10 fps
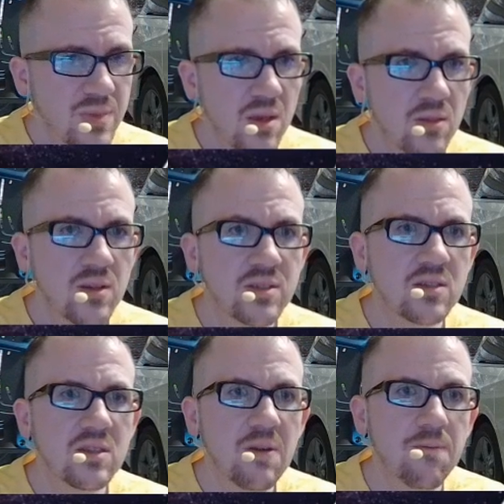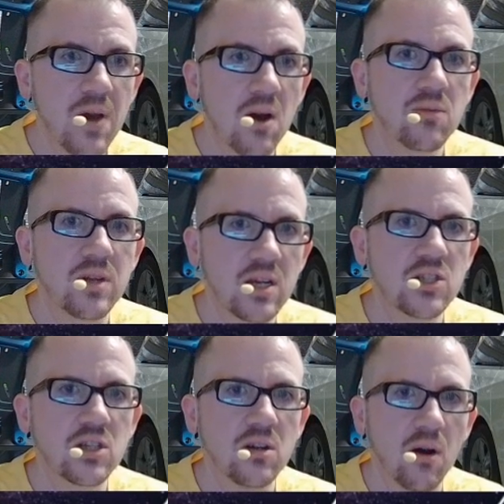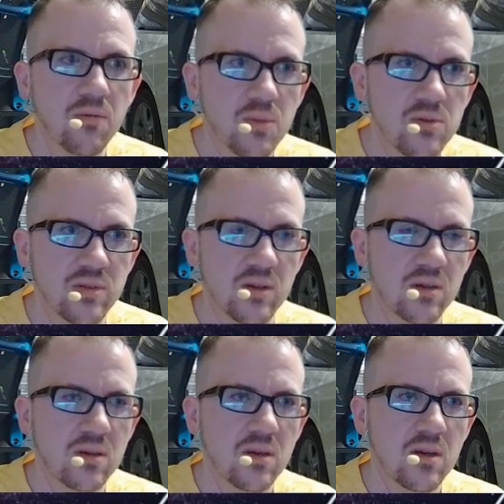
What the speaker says: this is the foundation of music.